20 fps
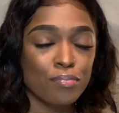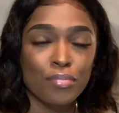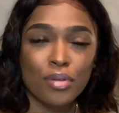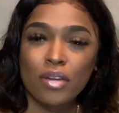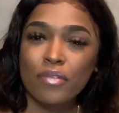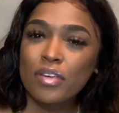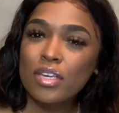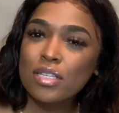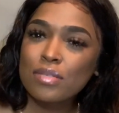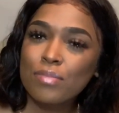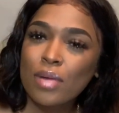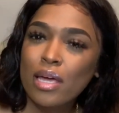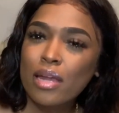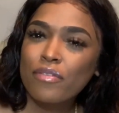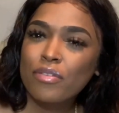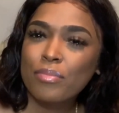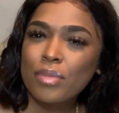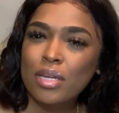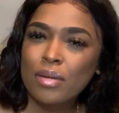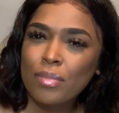But if he's made
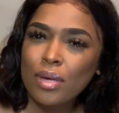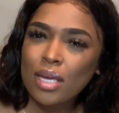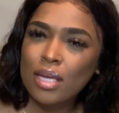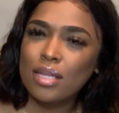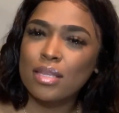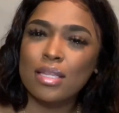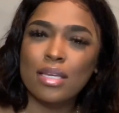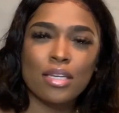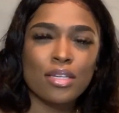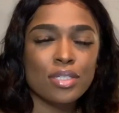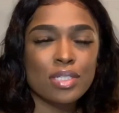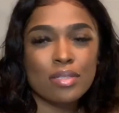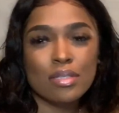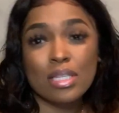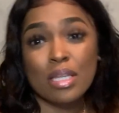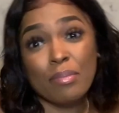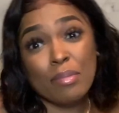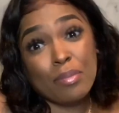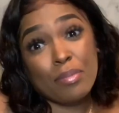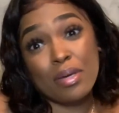it for me to make it in the industry,
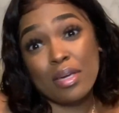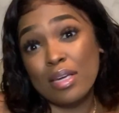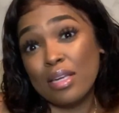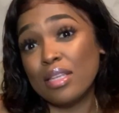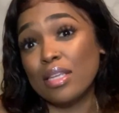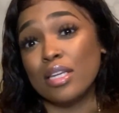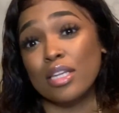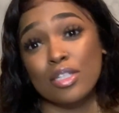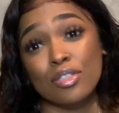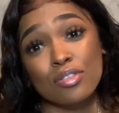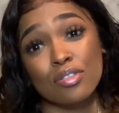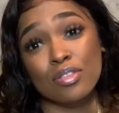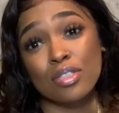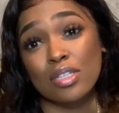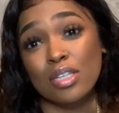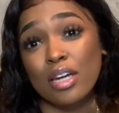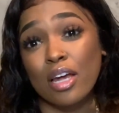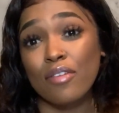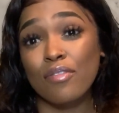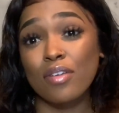then I'm gonna make it in the
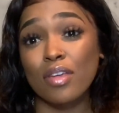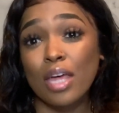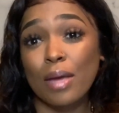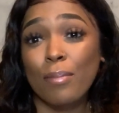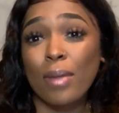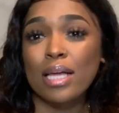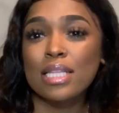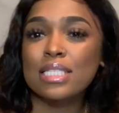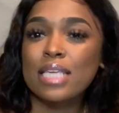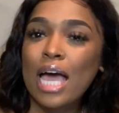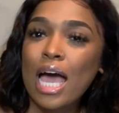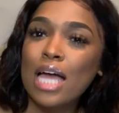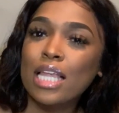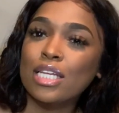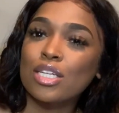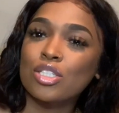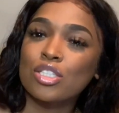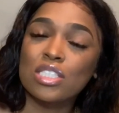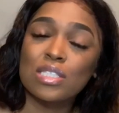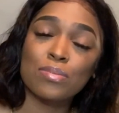industry. And I feel like my
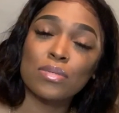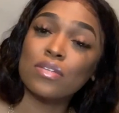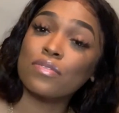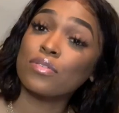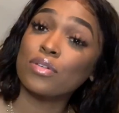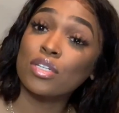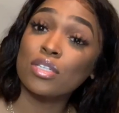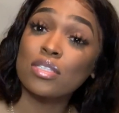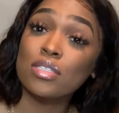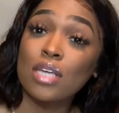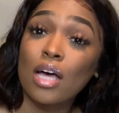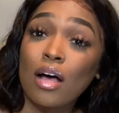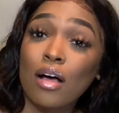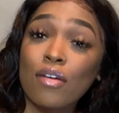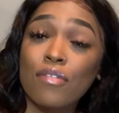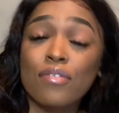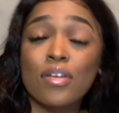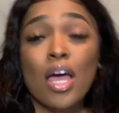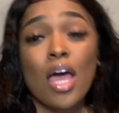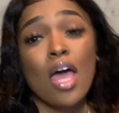talent should speak for
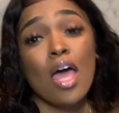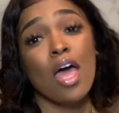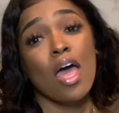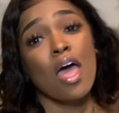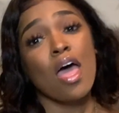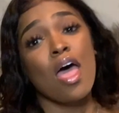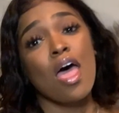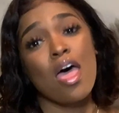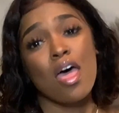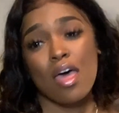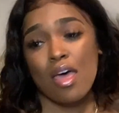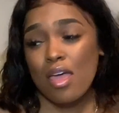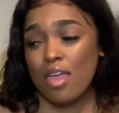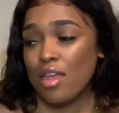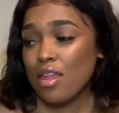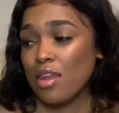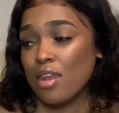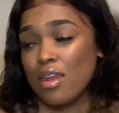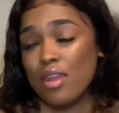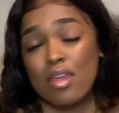itself.
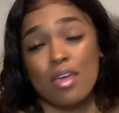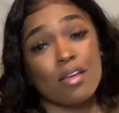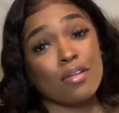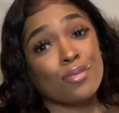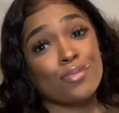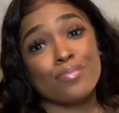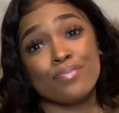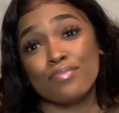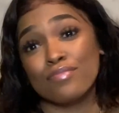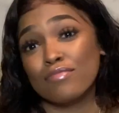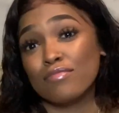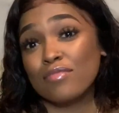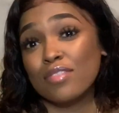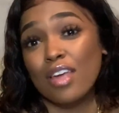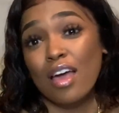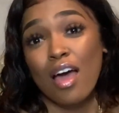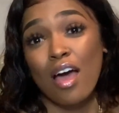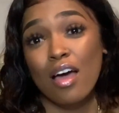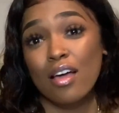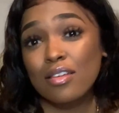And
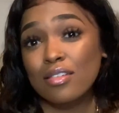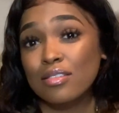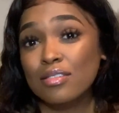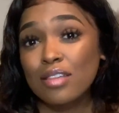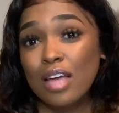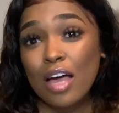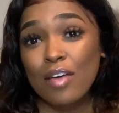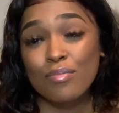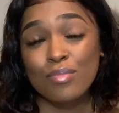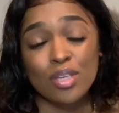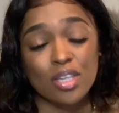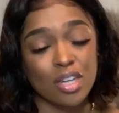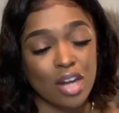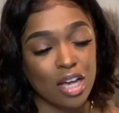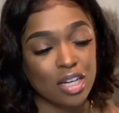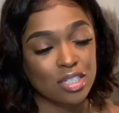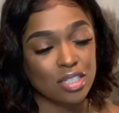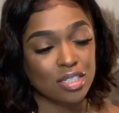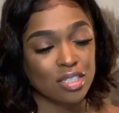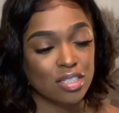yeah, I mean,
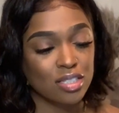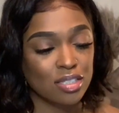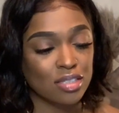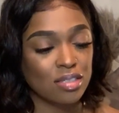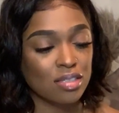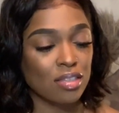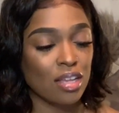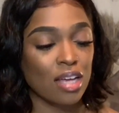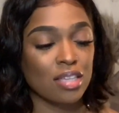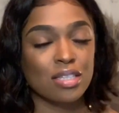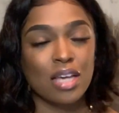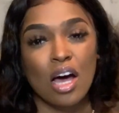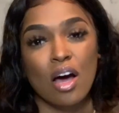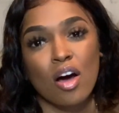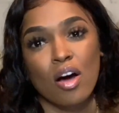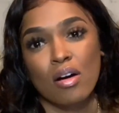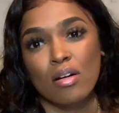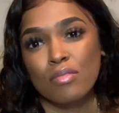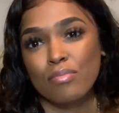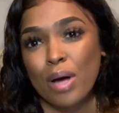that's
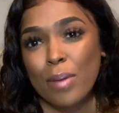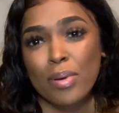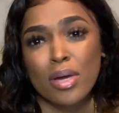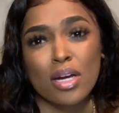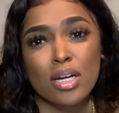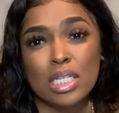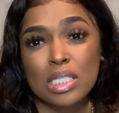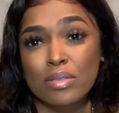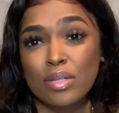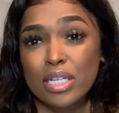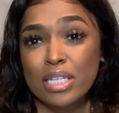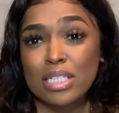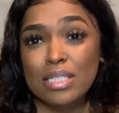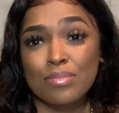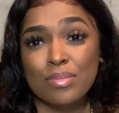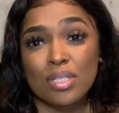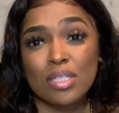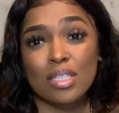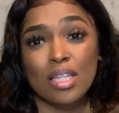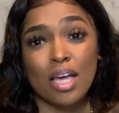how my parents raised
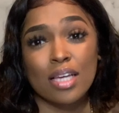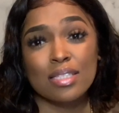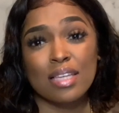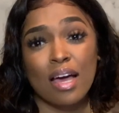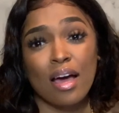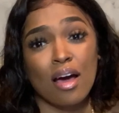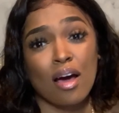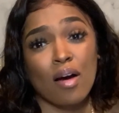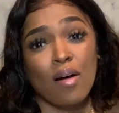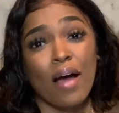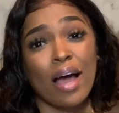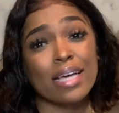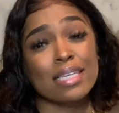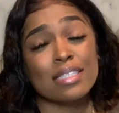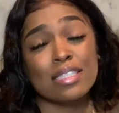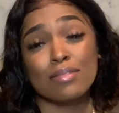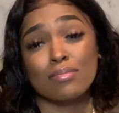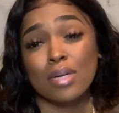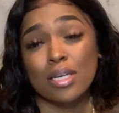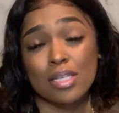me. That's how I
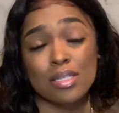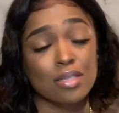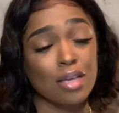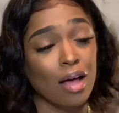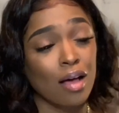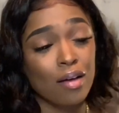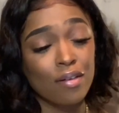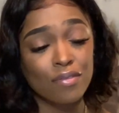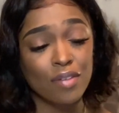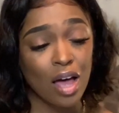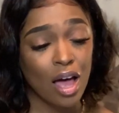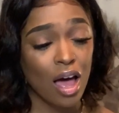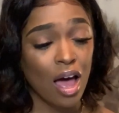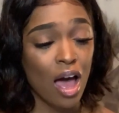see myself.